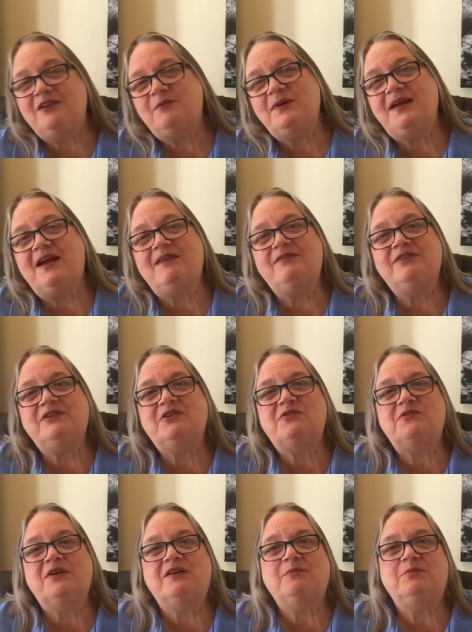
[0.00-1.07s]
we have an
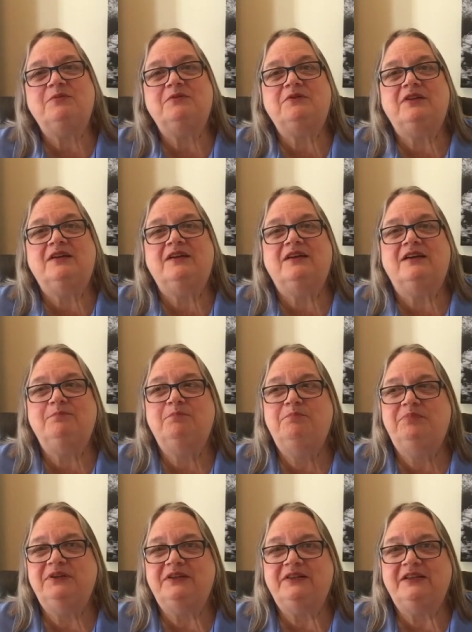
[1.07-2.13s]
incredible
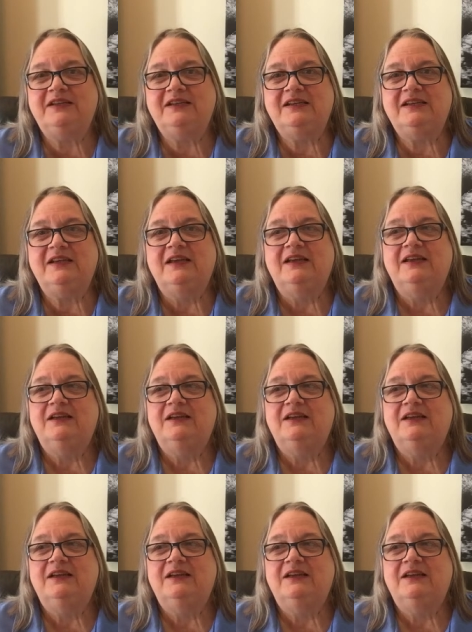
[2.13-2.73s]
ability